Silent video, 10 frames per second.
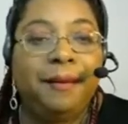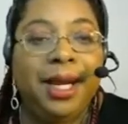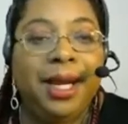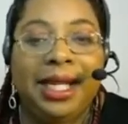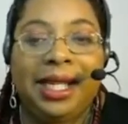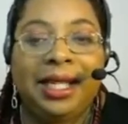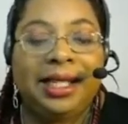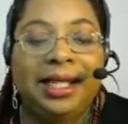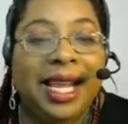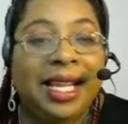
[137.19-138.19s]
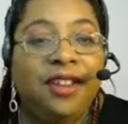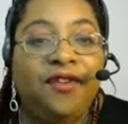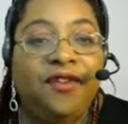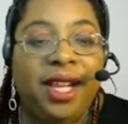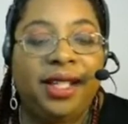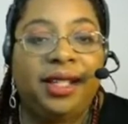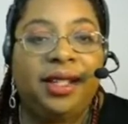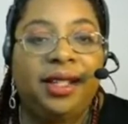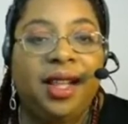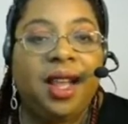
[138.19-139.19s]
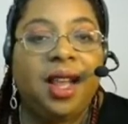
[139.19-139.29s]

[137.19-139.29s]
meetings, and events